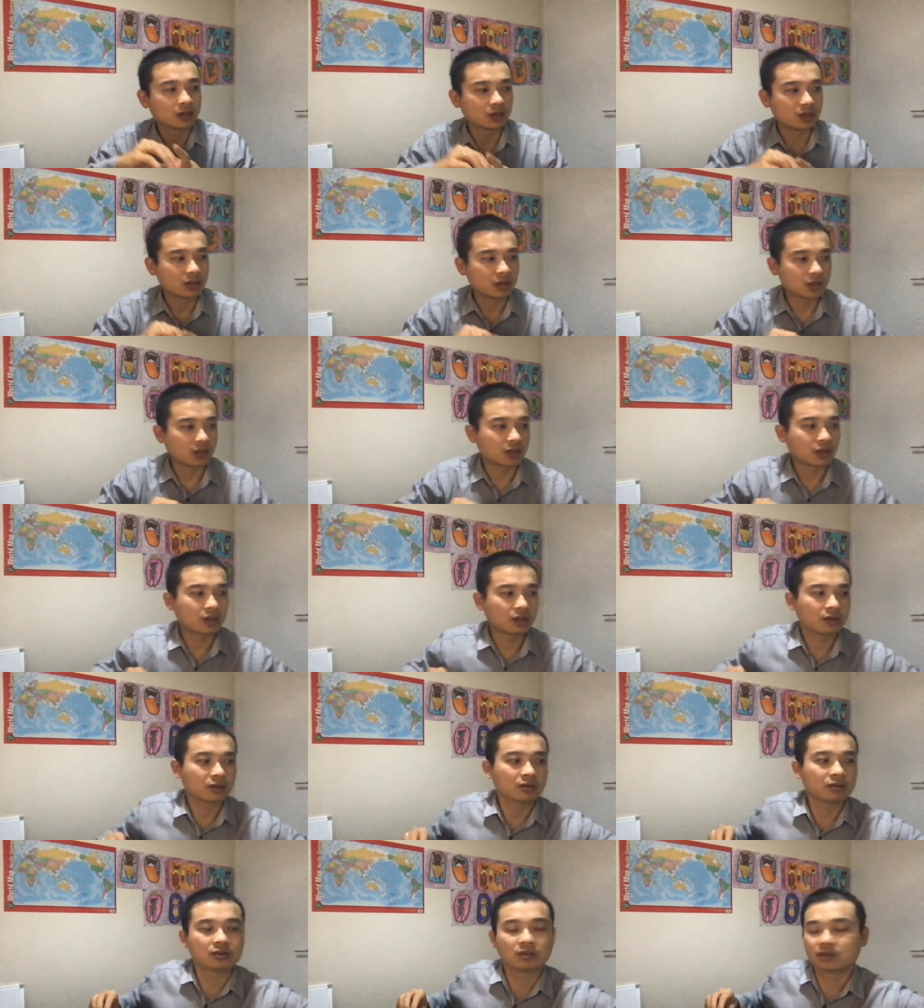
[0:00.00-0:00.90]

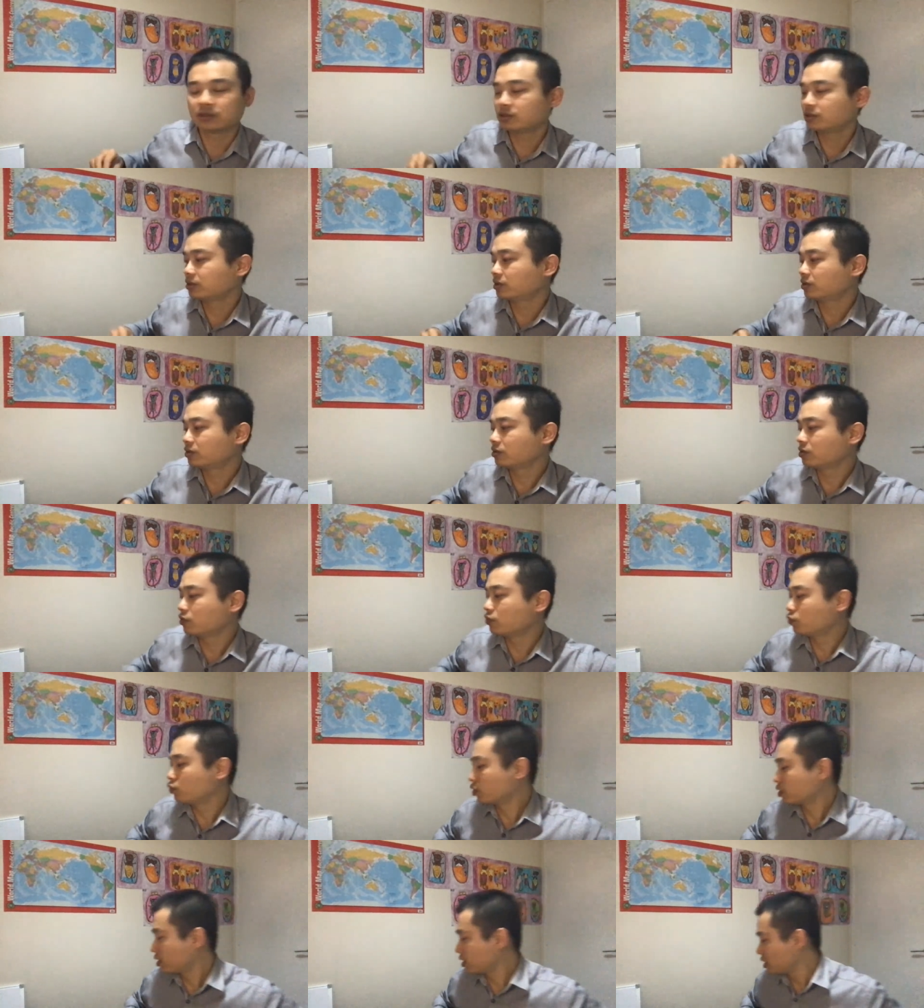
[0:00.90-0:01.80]
so you
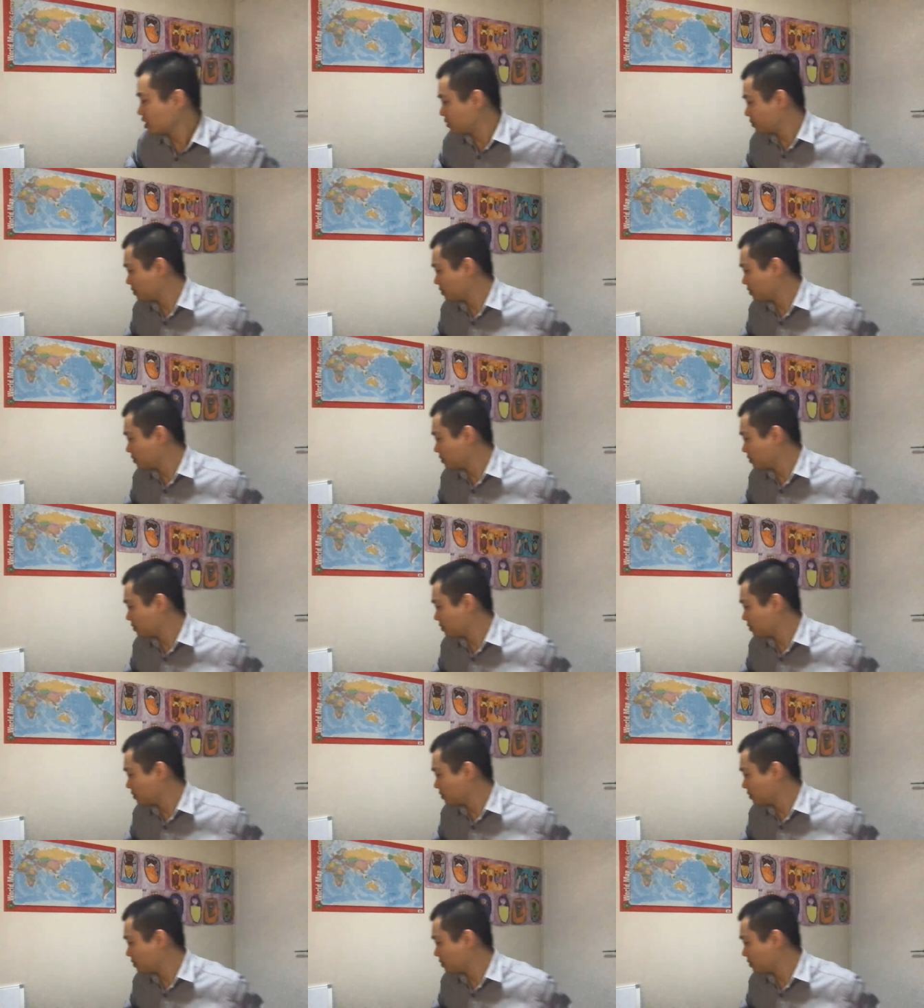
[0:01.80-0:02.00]
won't hear